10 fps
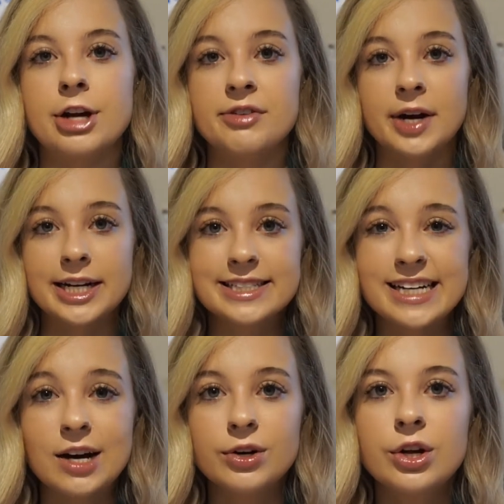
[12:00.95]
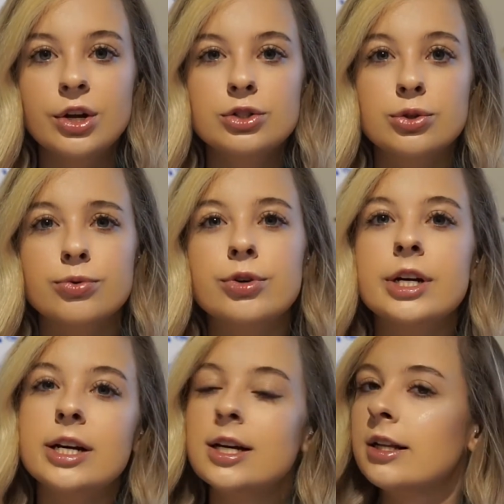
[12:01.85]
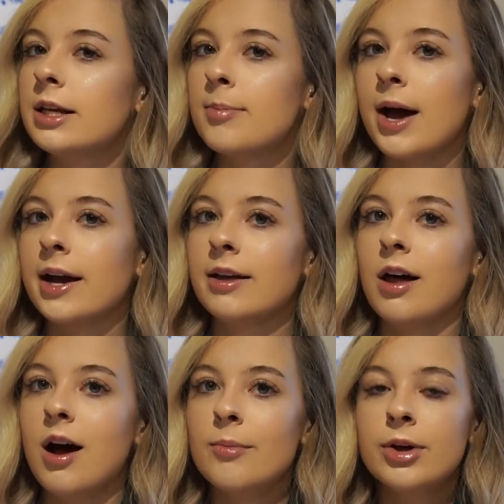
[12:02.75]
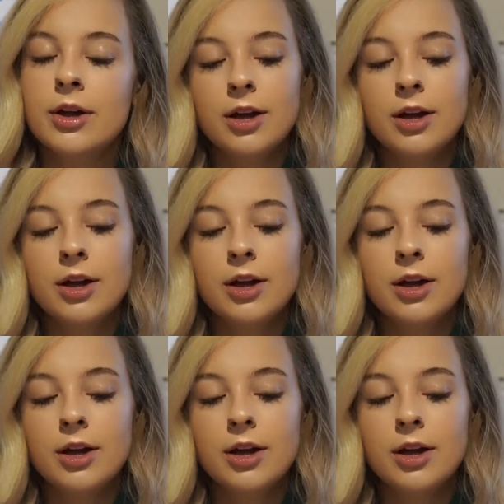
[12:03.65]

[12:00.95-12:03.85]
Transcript: I write it down to really back it up.